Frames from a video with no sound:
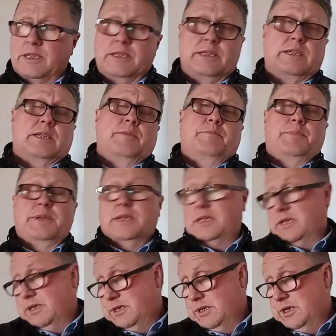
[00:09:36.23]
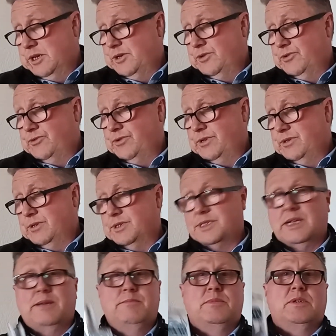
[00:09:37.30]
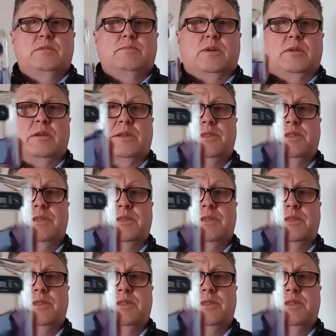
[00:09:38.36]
You could pick an 110ml bottle of